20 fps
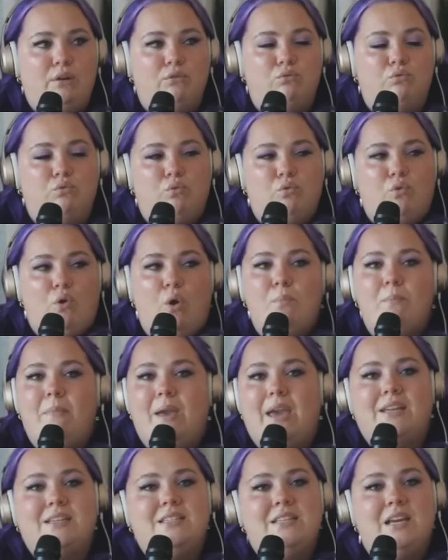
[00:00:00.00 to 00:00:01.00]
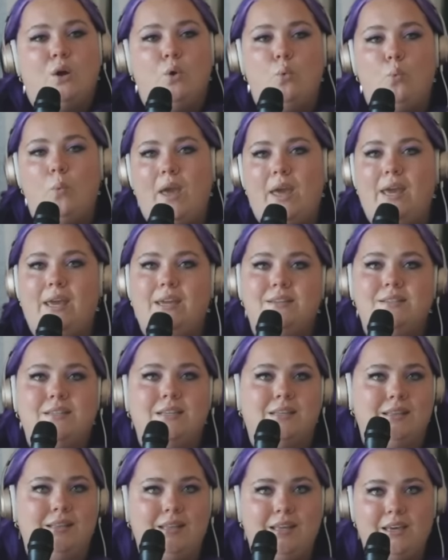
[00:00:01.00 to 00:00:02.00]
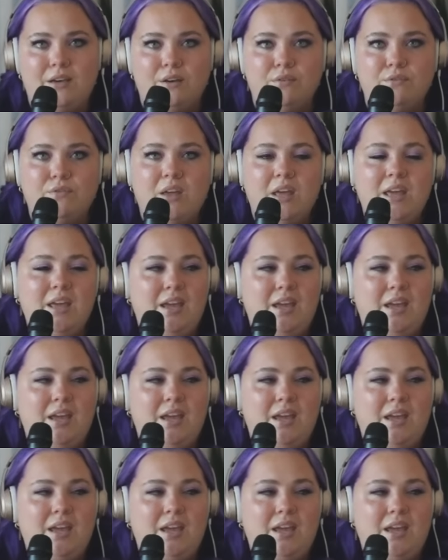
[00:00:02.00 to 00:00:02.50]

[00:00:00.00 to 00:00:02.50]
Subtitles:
romantic way to live.